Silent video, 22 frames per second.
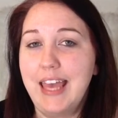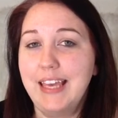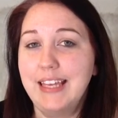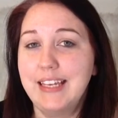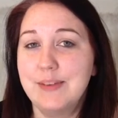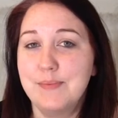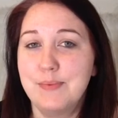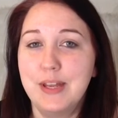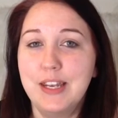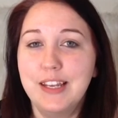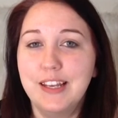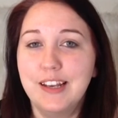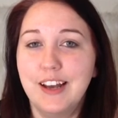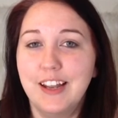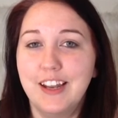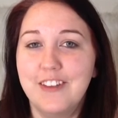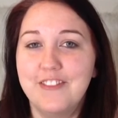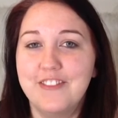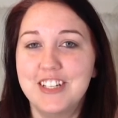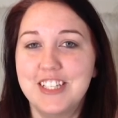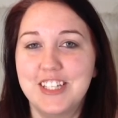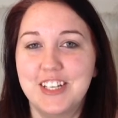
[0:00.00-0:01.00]
depending on
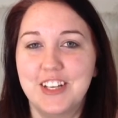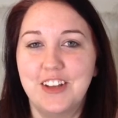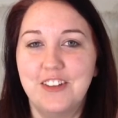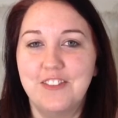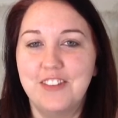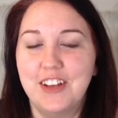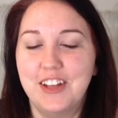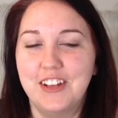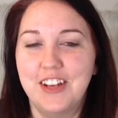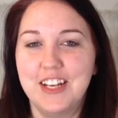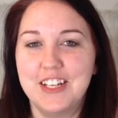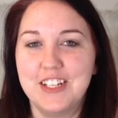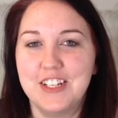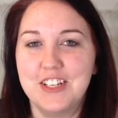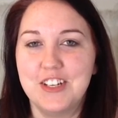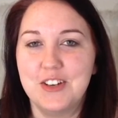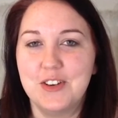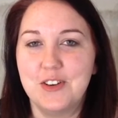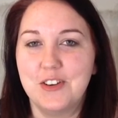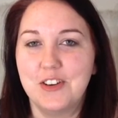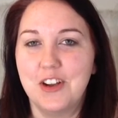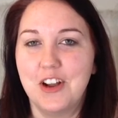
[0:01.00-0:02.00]
if it's a good
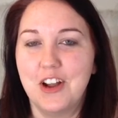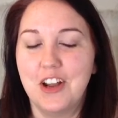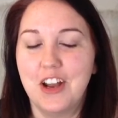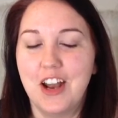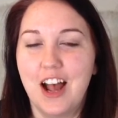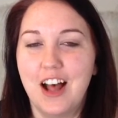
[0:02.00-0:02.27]
foundation or not,